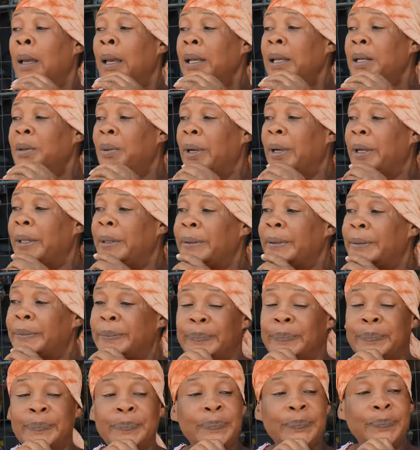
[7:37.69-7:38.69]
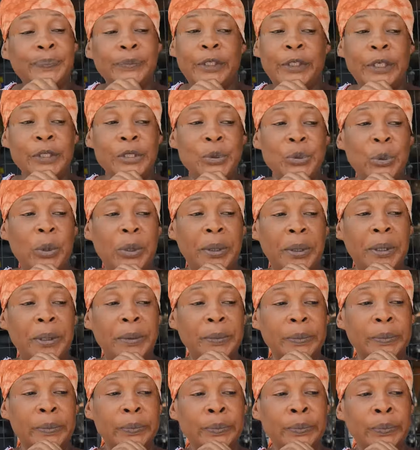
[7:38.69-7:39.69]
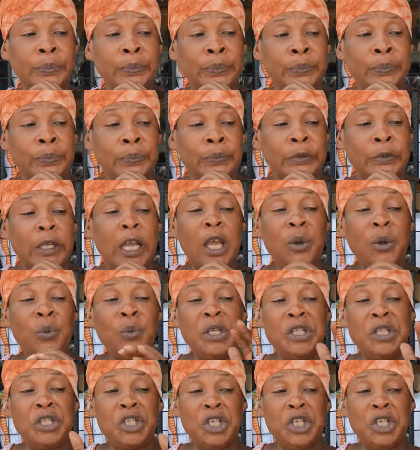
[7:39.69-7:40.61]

Anyway, don't worry. I will